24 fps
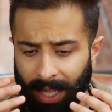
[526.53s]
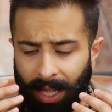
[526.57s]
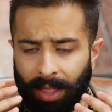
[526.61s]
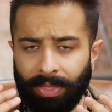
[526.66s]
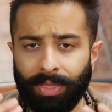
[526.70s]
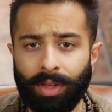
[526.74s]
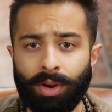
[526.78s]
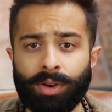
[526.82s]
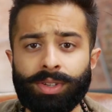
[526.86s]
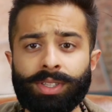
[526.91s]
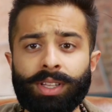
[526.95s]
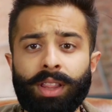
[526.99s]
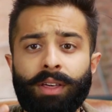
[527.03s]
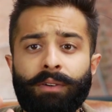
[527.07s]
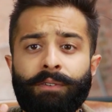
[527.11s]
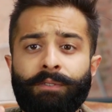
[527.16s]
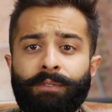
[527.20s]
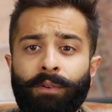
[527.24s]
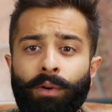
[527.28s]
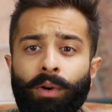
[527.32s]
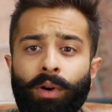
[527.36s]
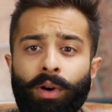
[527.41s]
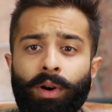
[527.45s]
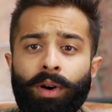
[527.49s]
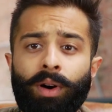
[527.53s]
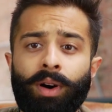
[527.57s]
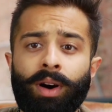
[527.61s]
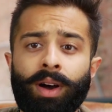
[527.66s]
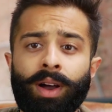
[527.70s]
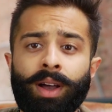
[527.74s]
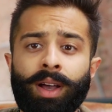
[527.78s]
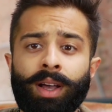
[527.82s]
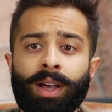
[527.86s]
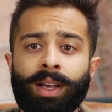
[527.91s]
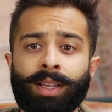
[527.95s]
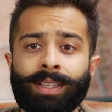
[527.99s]
And those are the 4
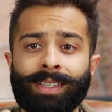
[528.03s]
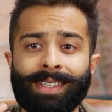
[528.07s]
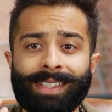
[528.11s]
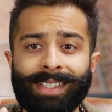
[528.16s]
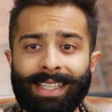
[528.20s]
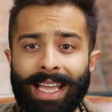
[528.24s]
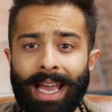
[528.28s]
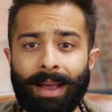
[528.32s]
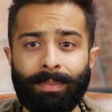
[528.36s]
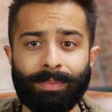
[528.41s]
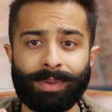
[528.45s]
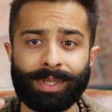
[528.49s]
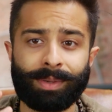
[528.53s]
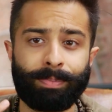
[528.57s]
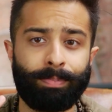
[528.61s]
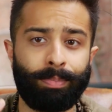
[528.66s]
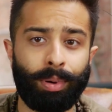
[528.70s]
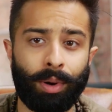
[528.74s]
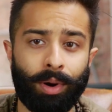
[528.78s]
steps,